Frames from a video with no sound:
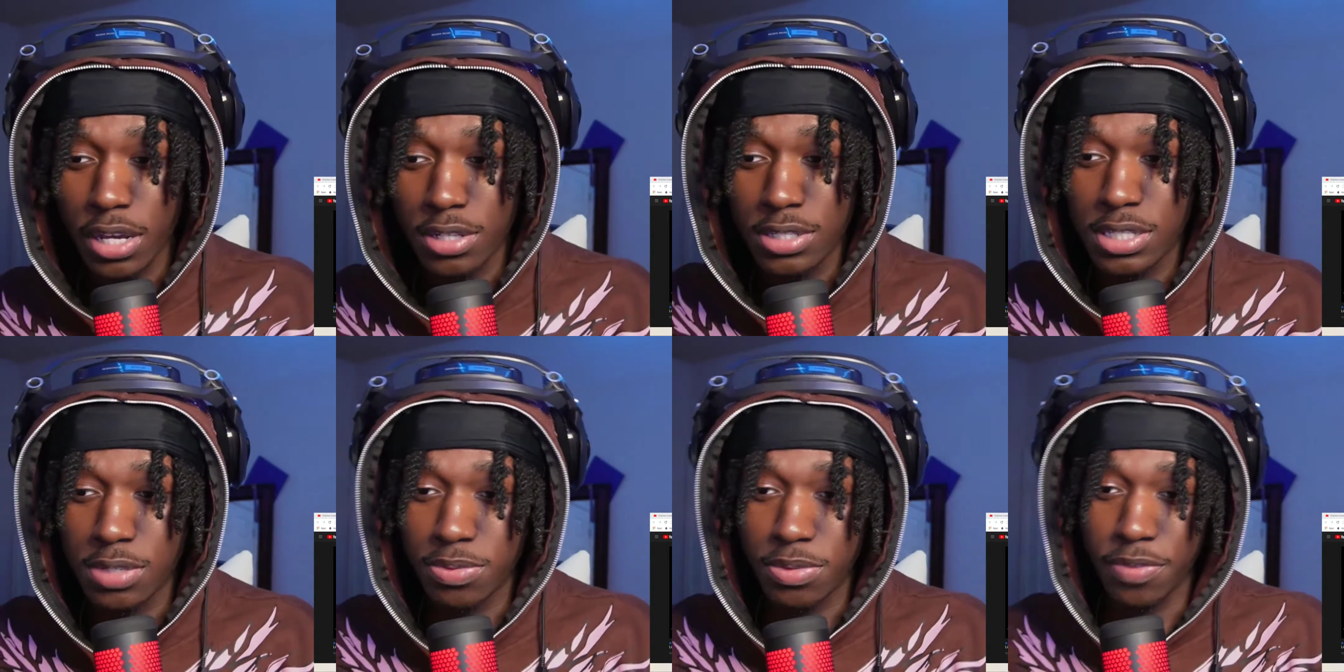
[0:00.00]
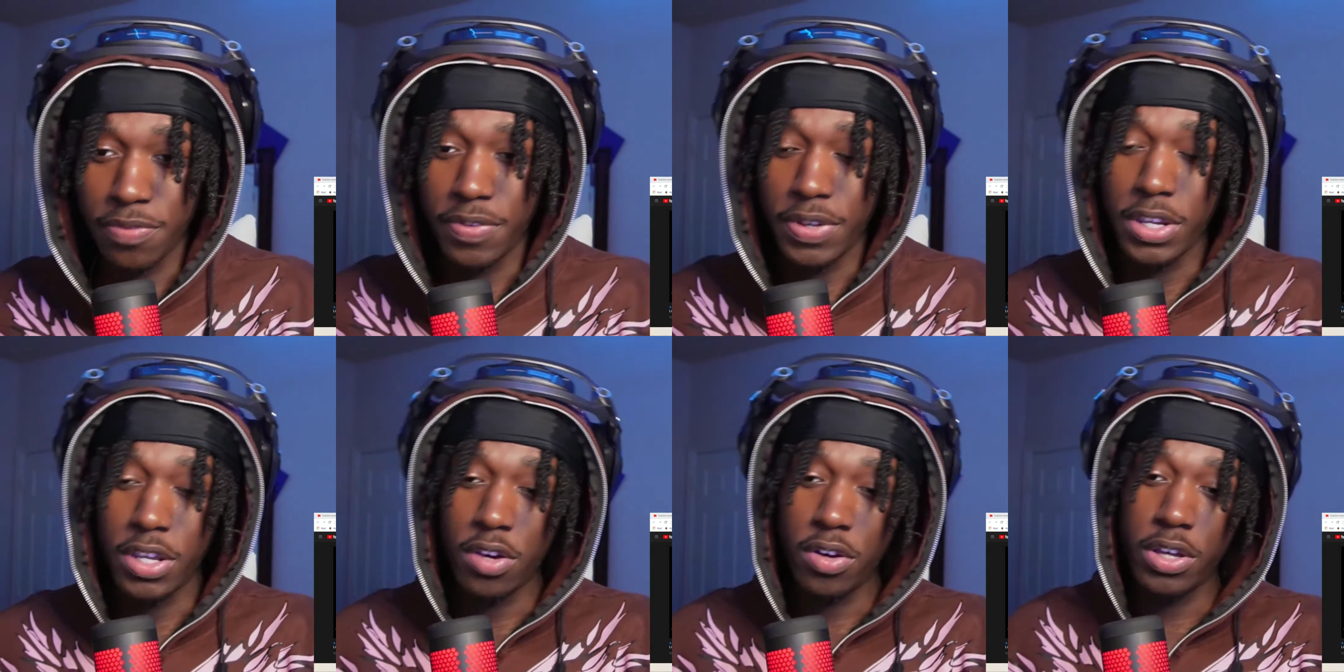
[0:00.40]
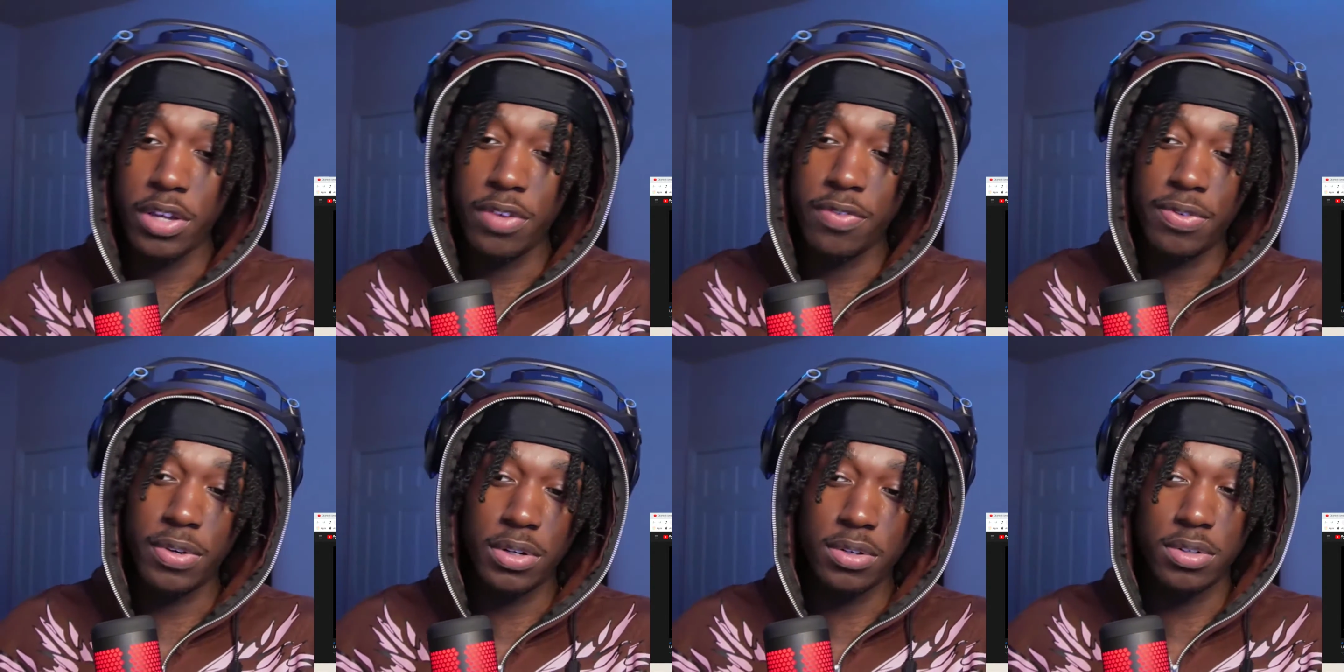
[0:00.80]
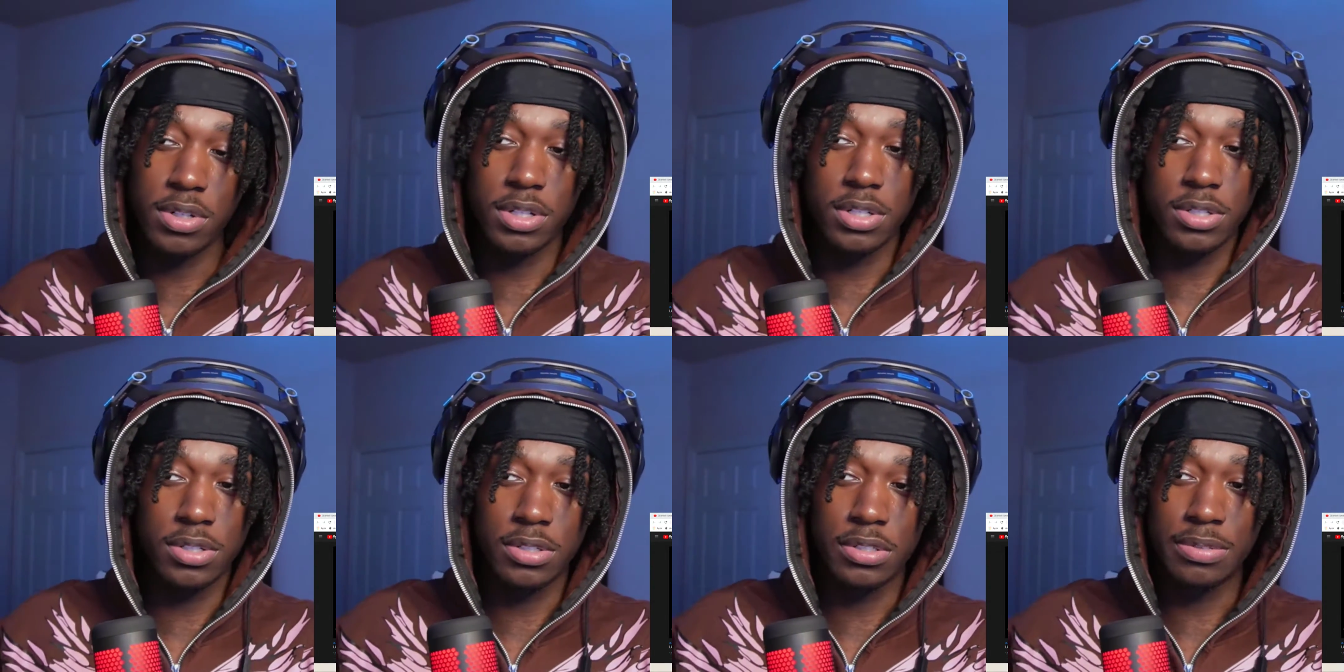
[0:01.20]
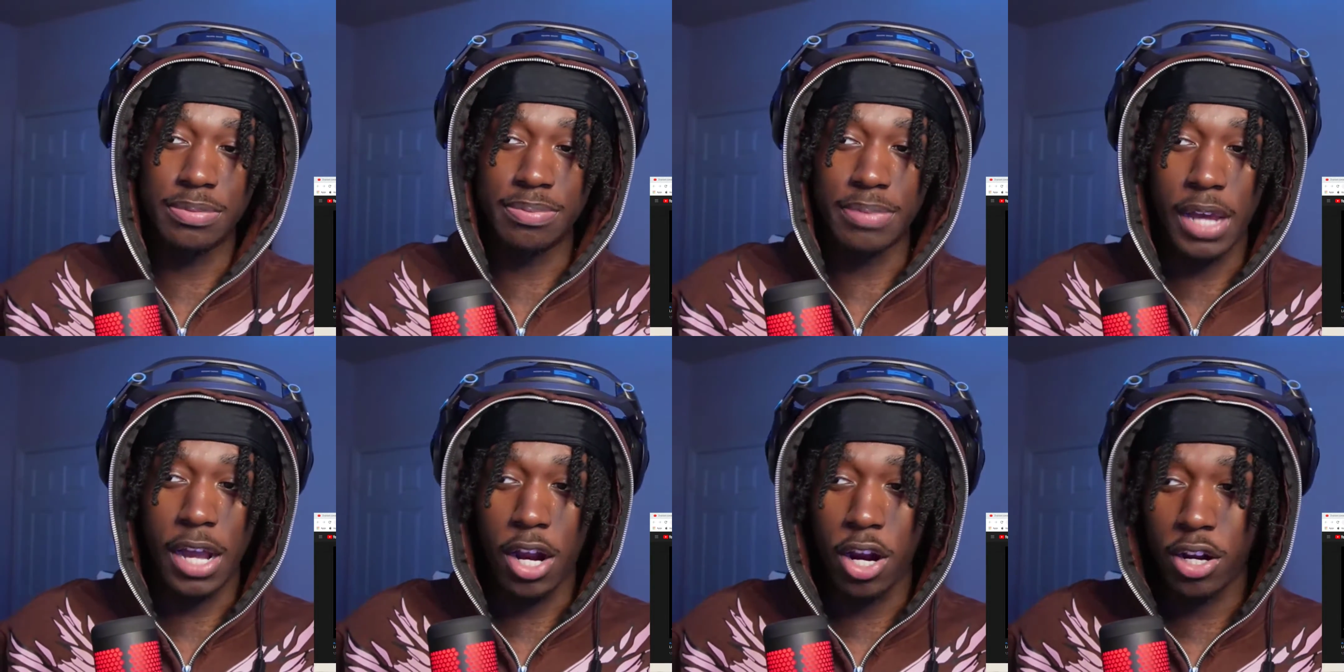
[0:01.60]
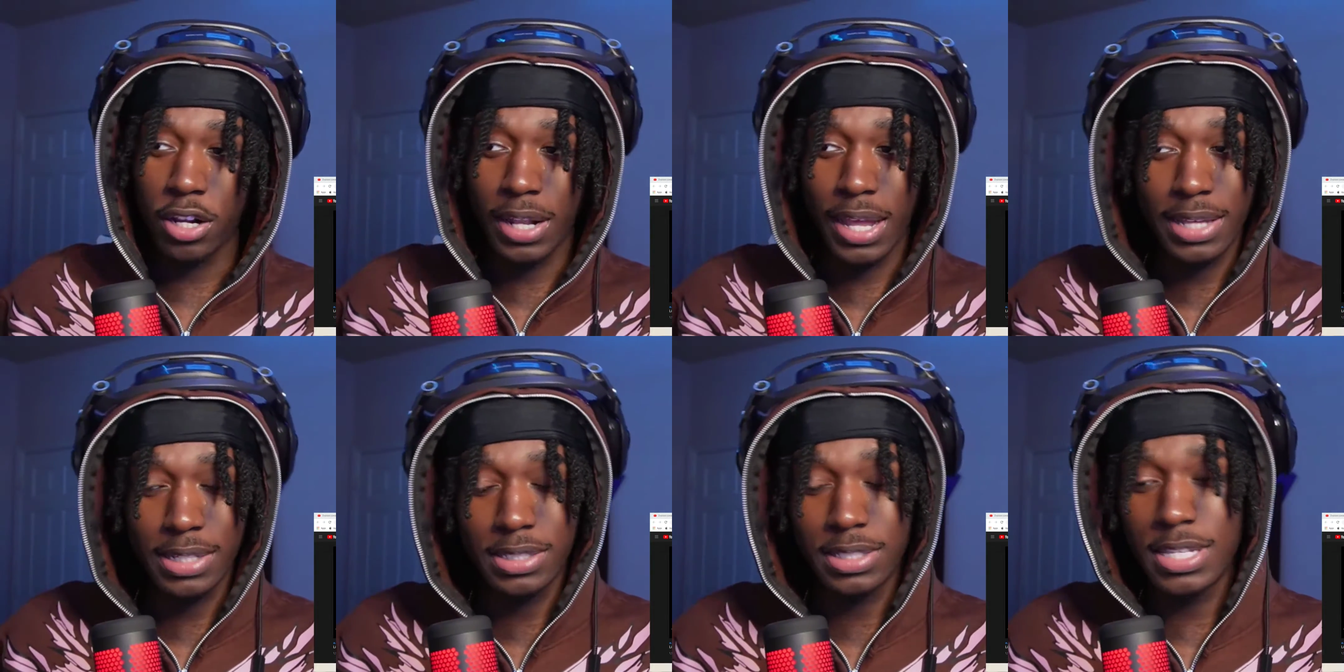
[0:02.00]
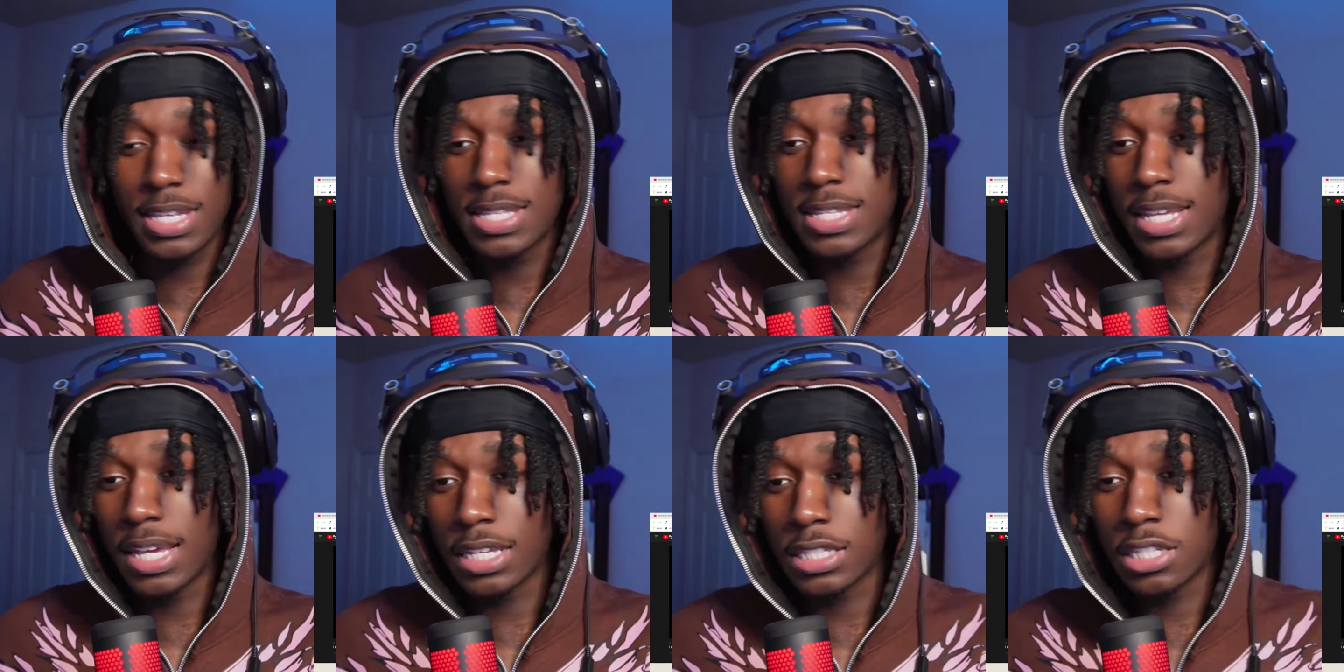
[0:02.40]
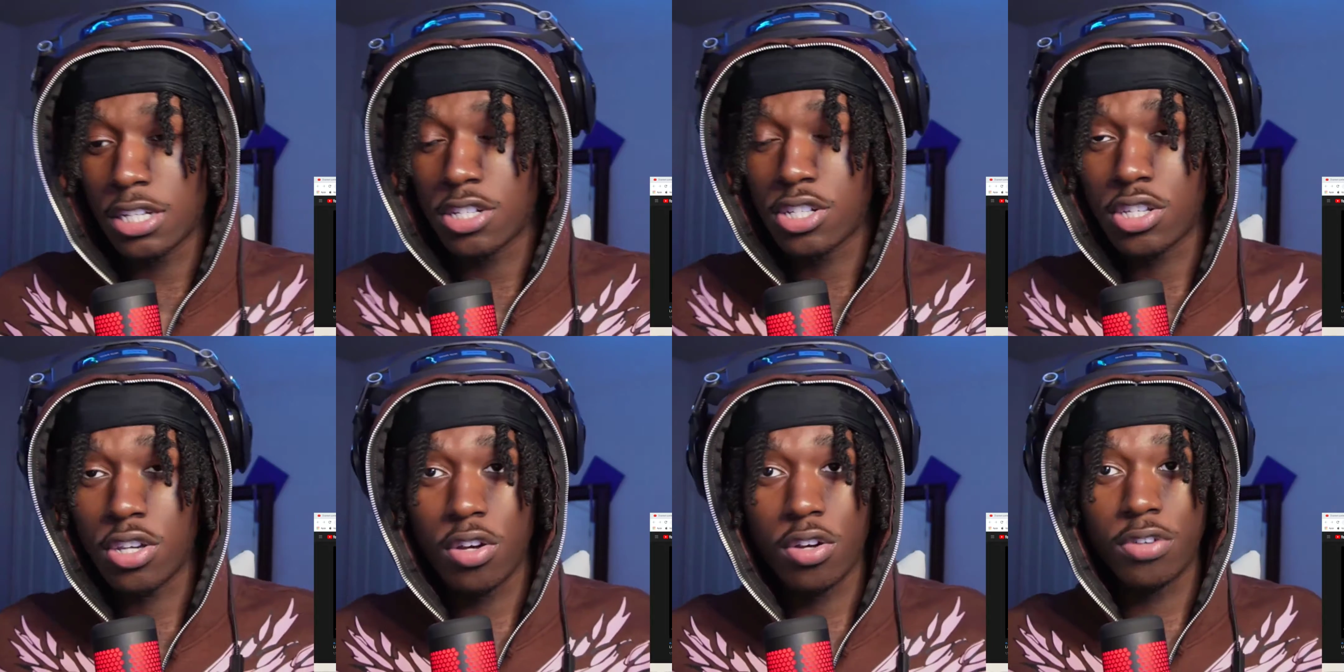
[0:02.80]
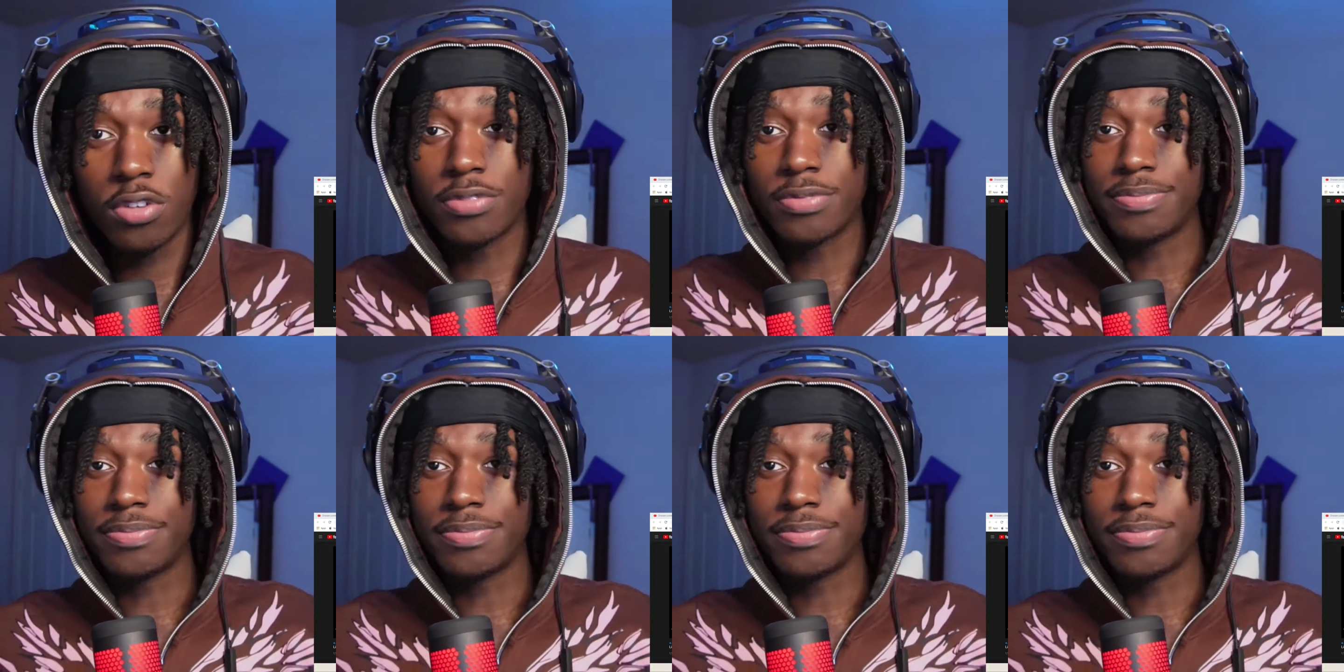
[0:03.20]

see what the video hitting for. I heard like 10 seconds of the song.